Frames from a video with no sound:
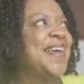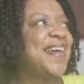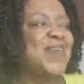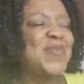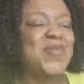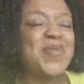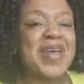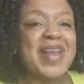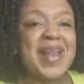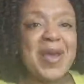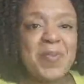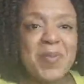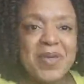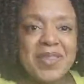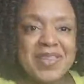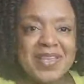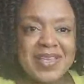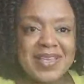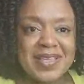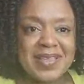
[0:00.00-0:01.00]
when I put
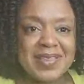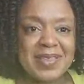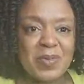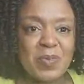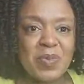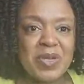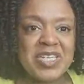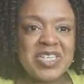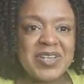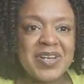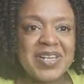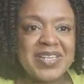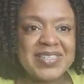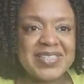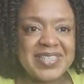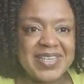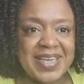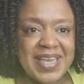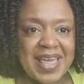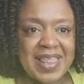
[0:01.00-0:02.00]
the, the wish list
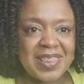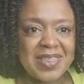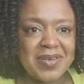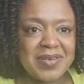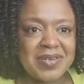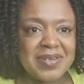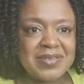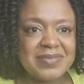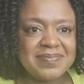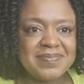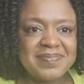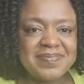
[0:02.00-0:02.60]
together,